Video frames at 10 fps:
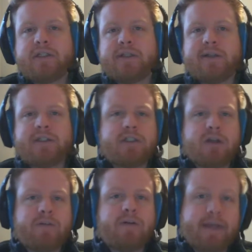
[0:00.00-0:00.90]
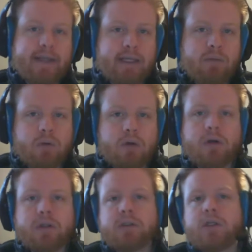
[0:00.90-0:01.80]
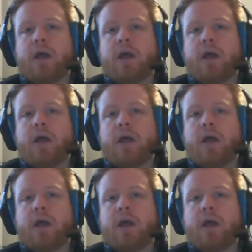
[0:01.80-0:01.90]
such as offering ebooks,